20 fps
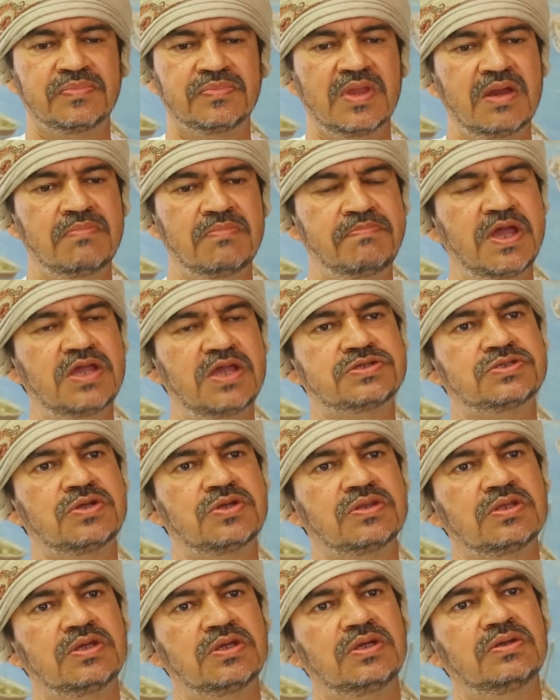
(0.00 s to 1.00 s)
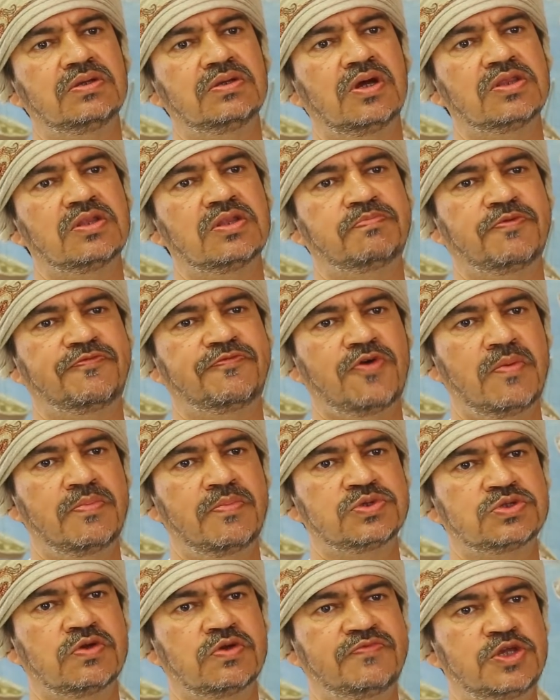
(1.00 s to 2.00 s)
And based on the
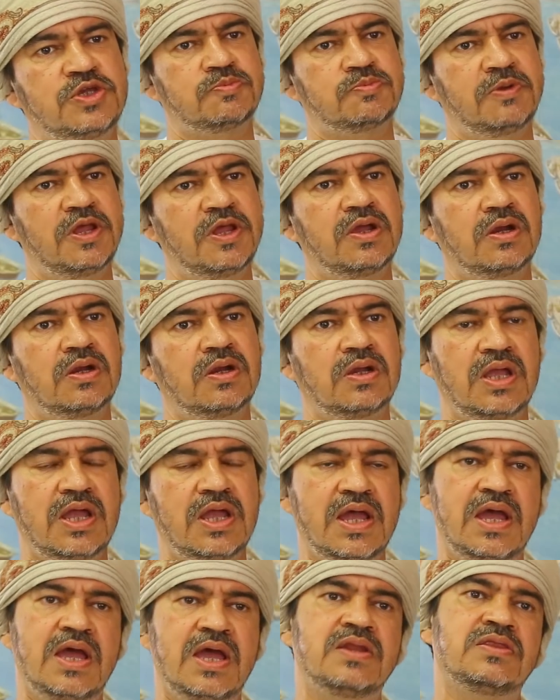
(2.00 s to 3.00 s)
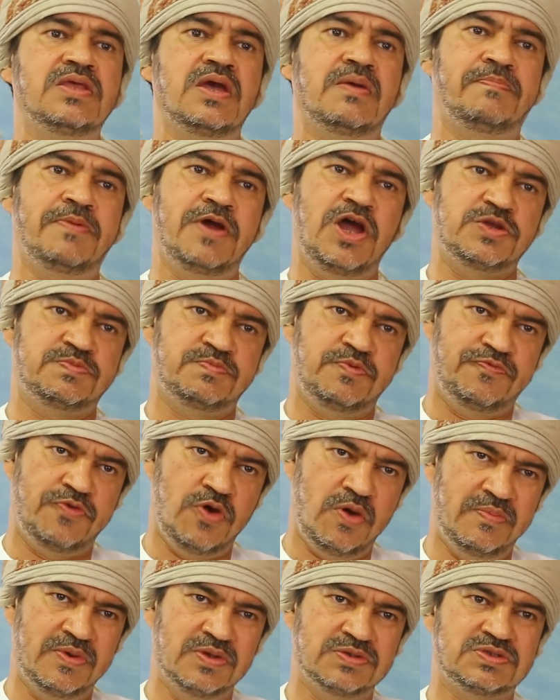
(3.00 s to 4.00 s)
performance of player and their past
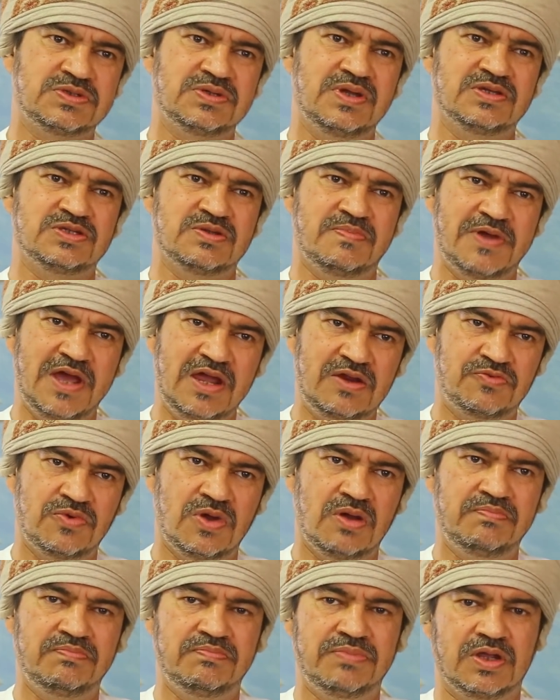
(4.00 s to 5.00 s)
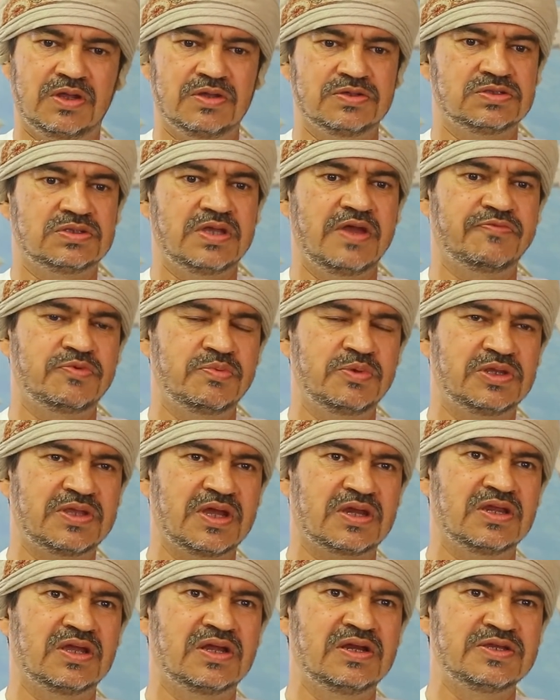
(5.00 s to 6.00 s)
performance as a backdrop, because they have to be
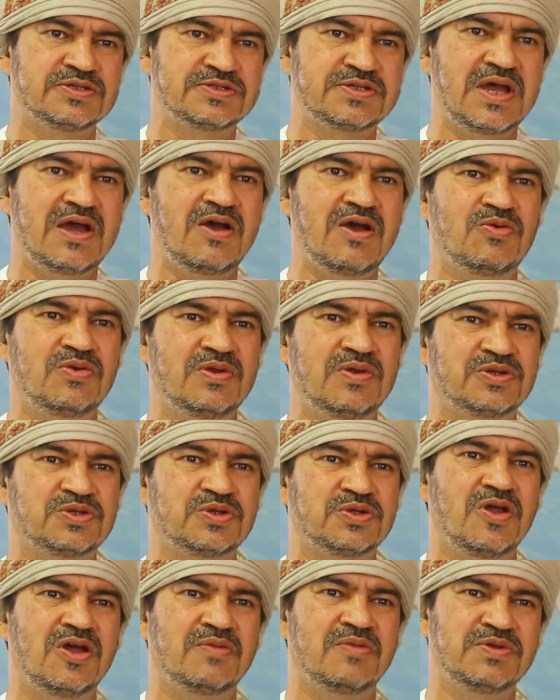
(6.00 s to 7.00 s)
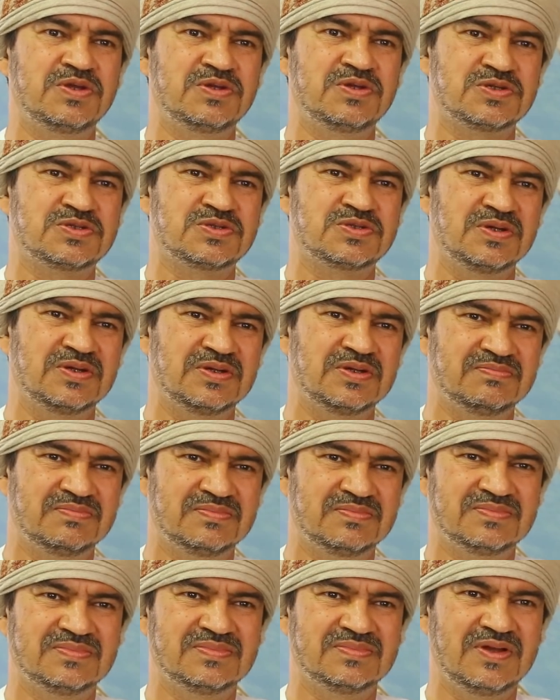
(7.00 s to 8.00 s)
technically sound, it should not be just a
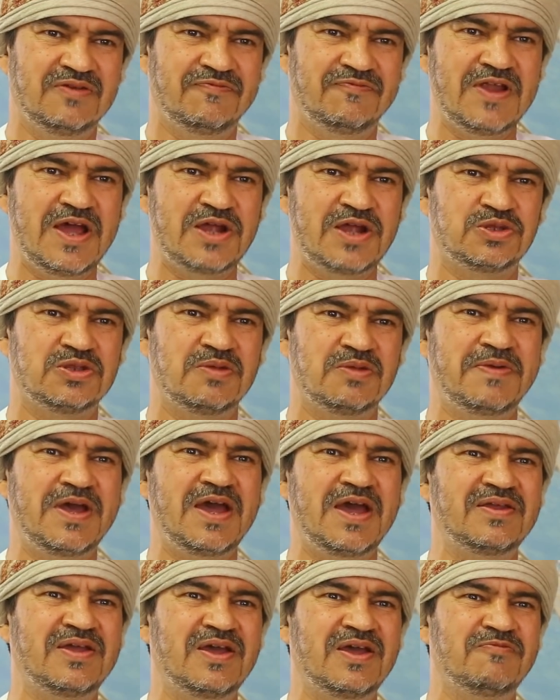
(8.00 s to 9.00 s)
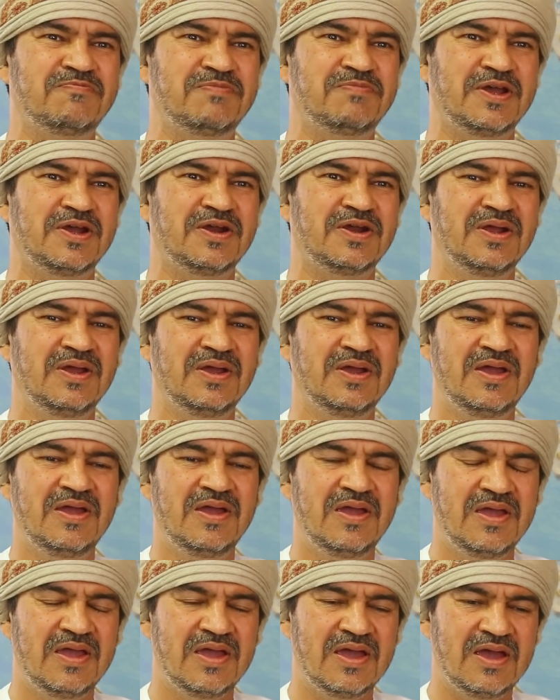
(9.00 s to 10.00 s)
flash in the pan kind of player,
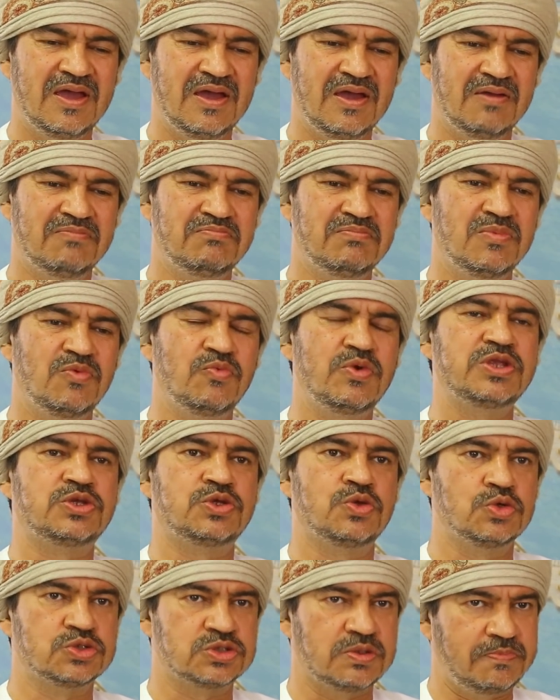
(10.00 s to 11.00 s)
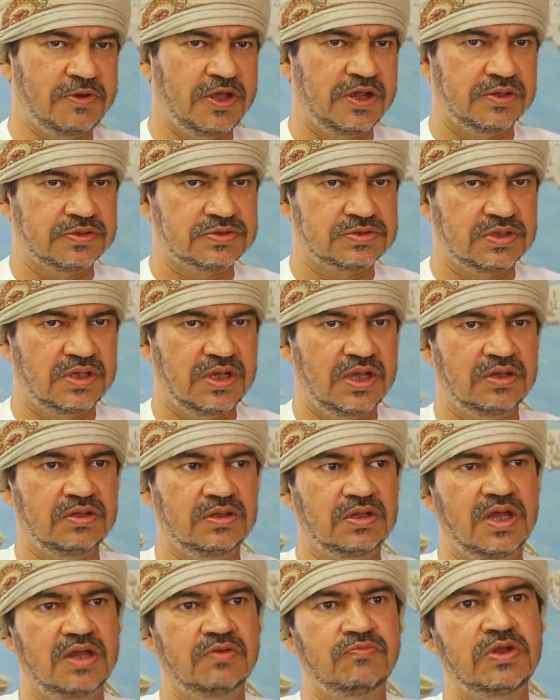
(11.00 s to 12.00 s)
we choose the players,
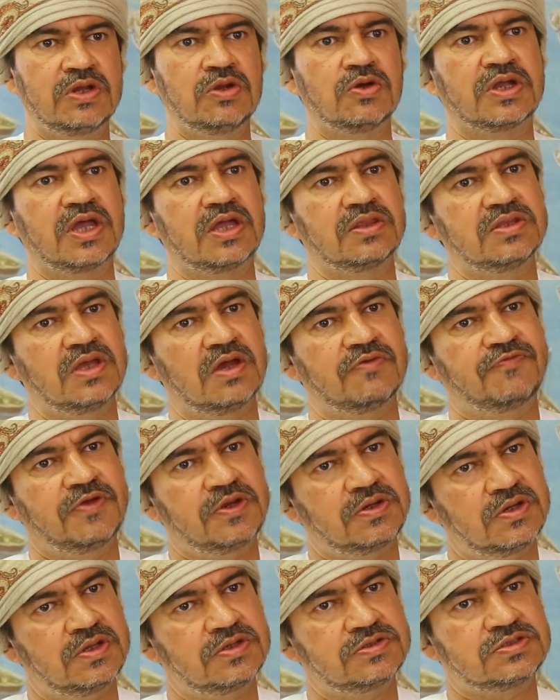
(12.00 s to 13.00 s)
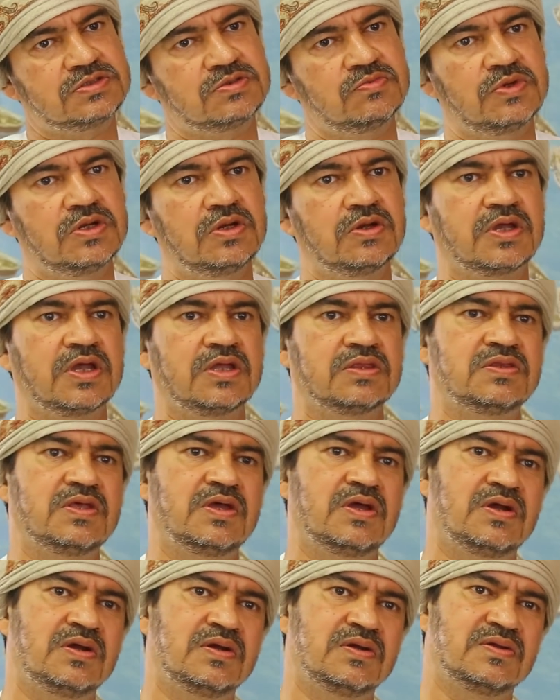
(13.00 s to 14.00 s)
and we look at their fitness, we look at
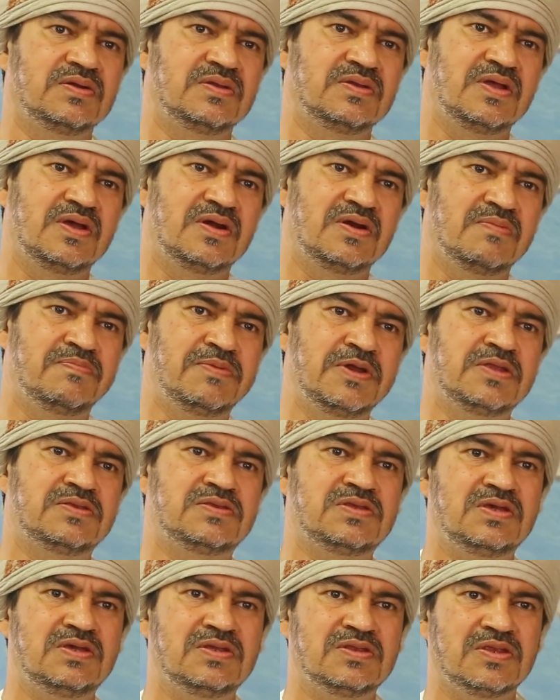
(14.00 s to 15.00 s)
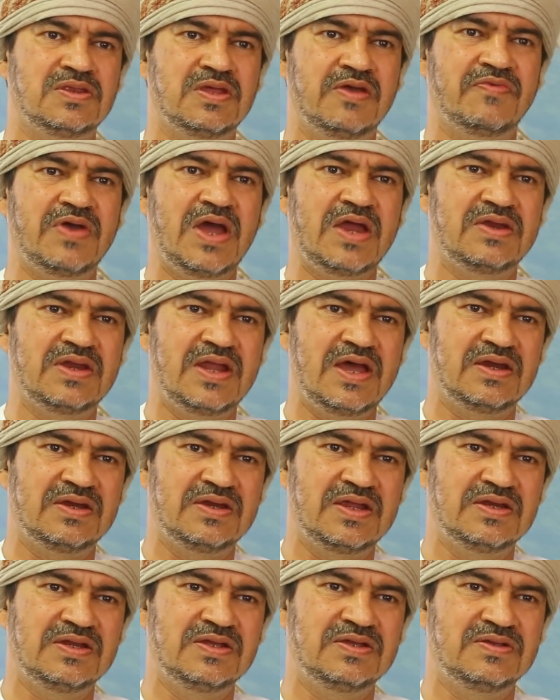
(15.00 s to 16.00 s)
their ability, that they hadn't had
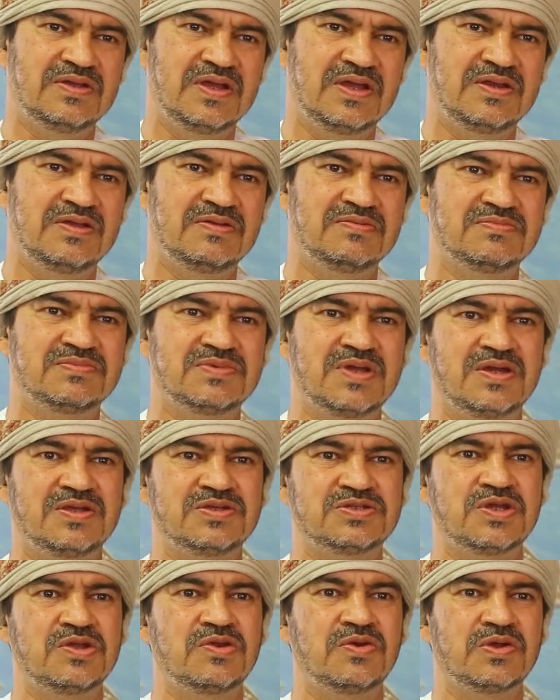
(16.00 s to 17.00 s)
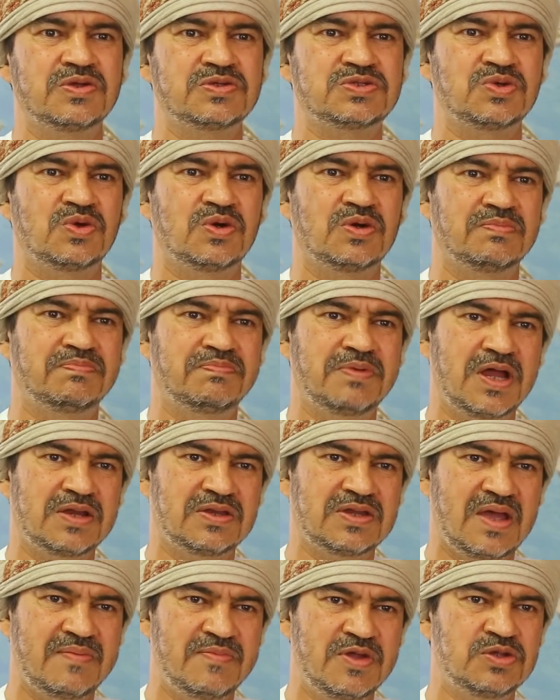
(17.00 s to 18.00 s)
any serious or
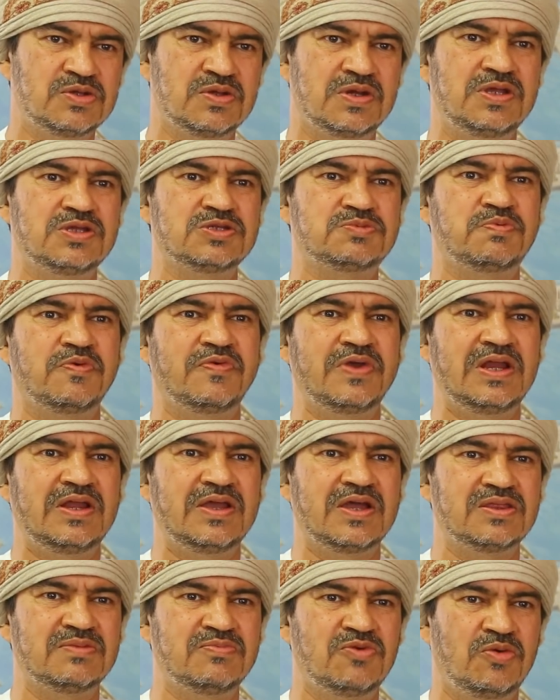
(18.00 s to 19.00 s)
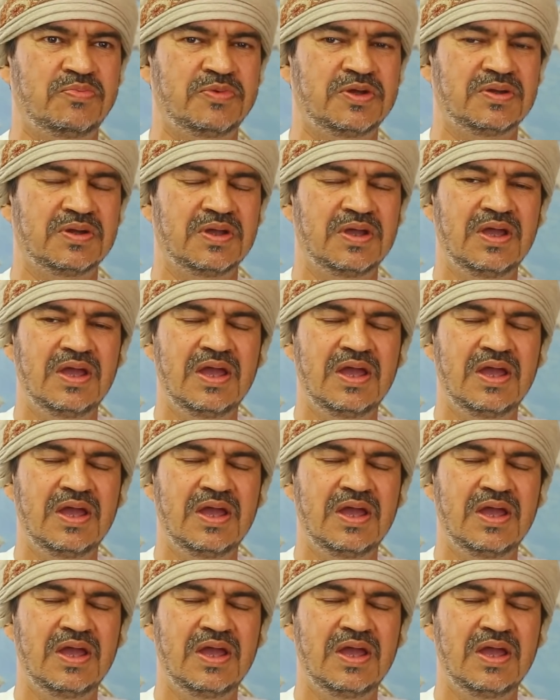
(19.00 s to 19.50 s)
part-time injuries prevailing at the moment.